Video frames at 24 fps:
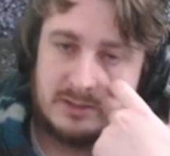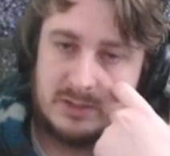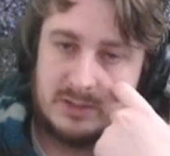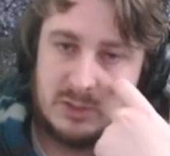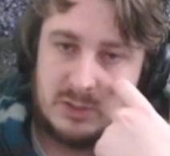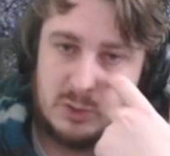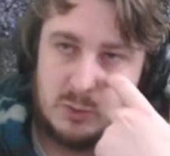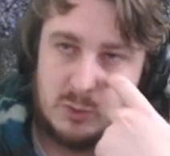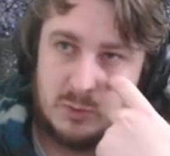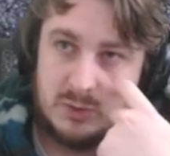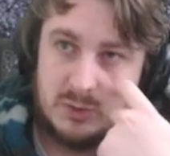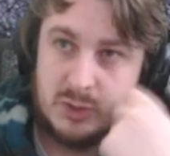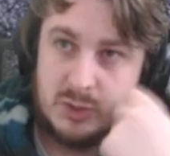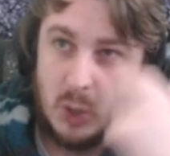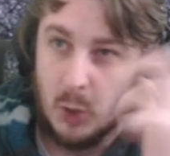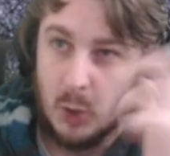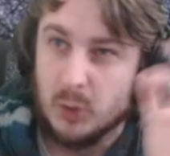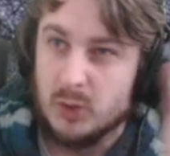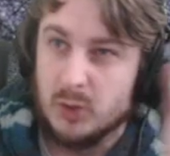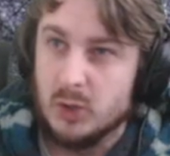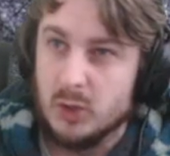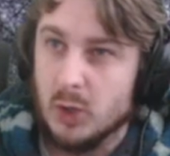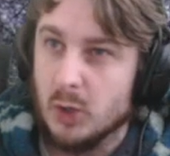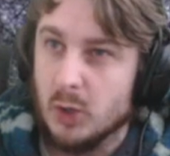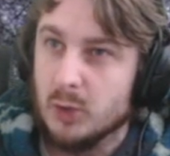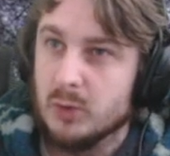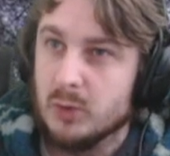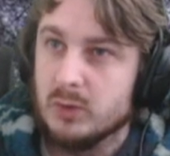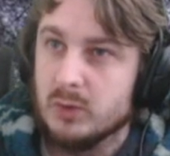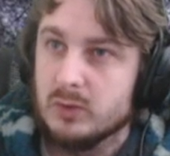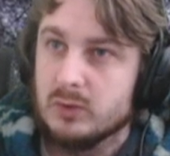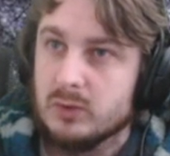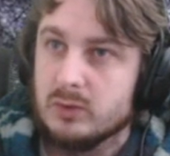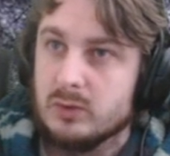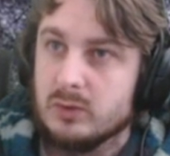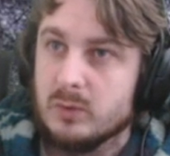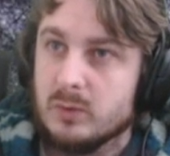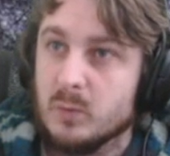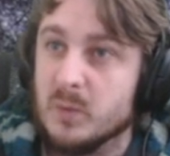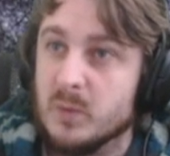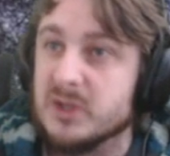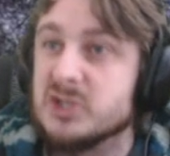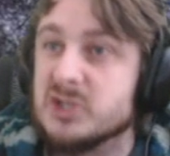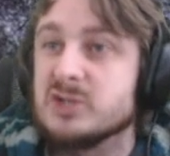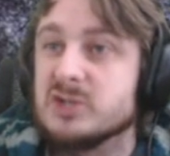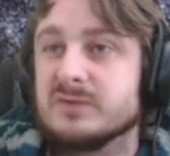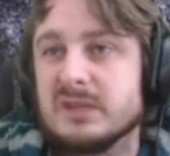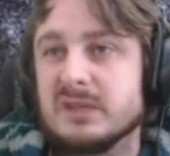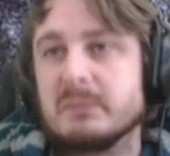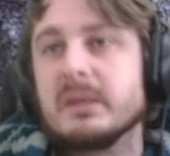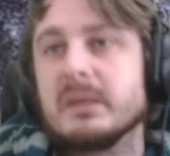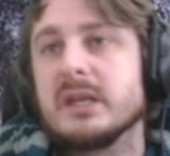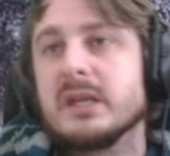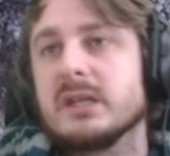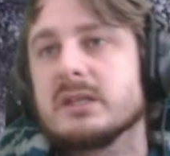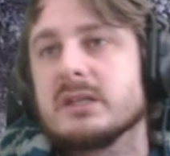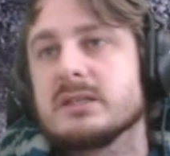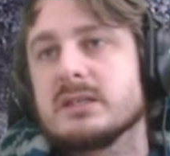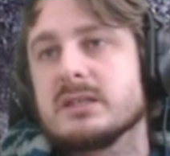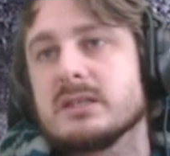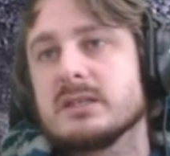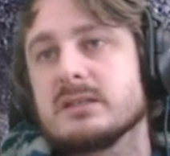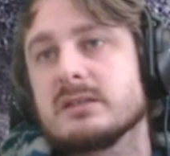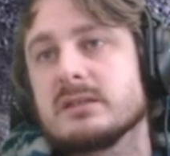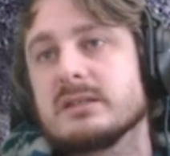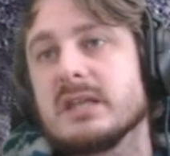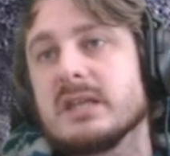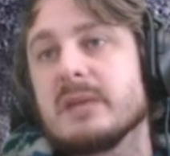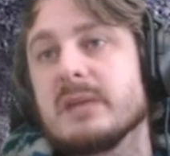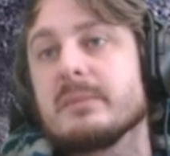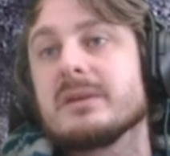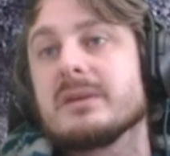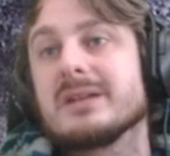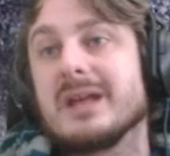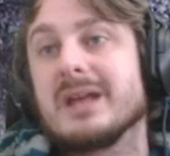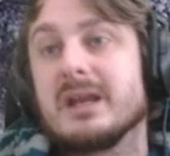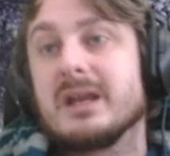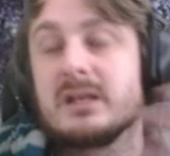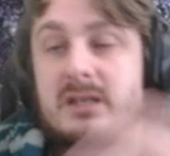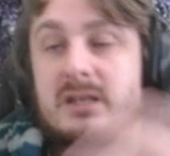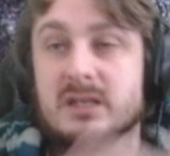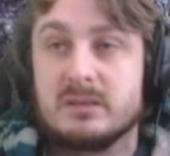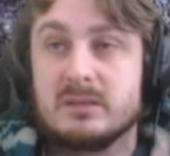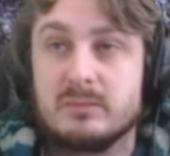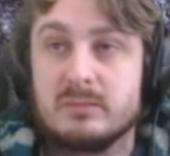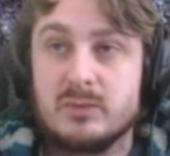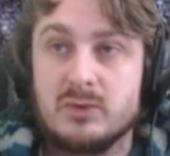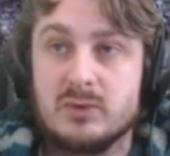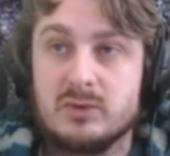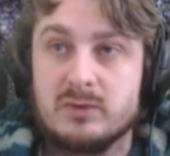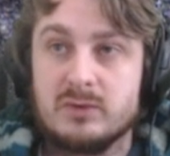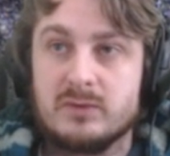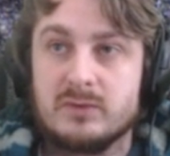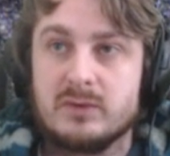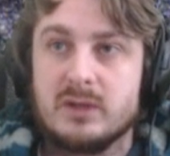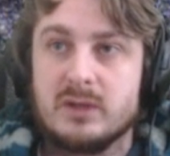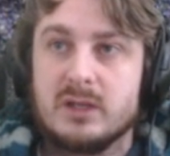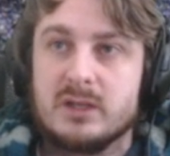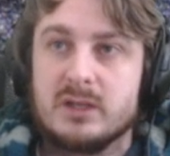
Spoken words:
you don't know which of the minions is the demon and it can move.